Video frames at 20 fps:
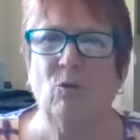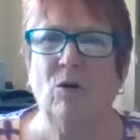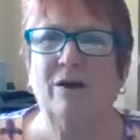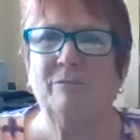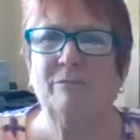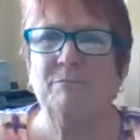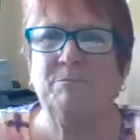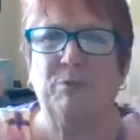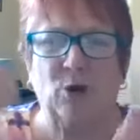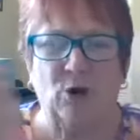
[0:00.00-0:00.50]

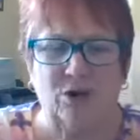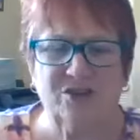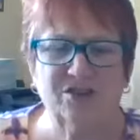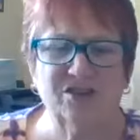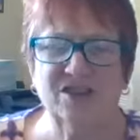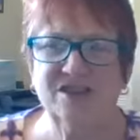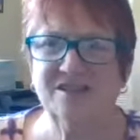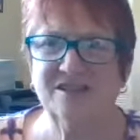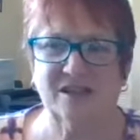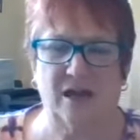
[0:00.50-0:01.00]
what
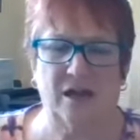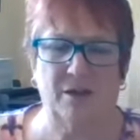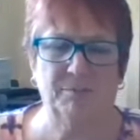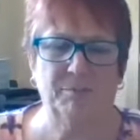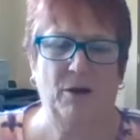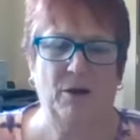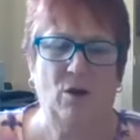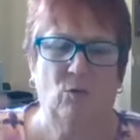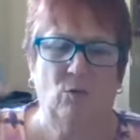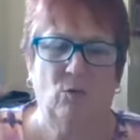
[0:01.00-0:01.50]
perks us
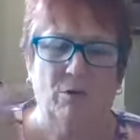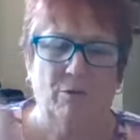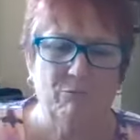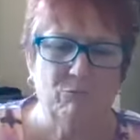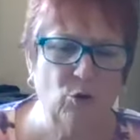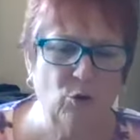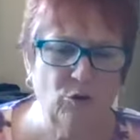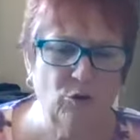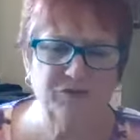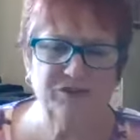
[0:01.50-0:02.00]
up, what
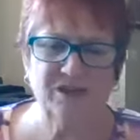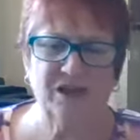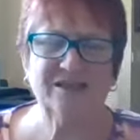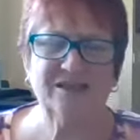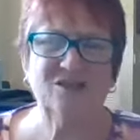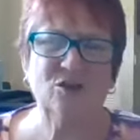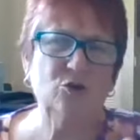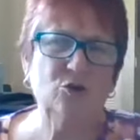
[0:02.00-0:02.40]
moves us.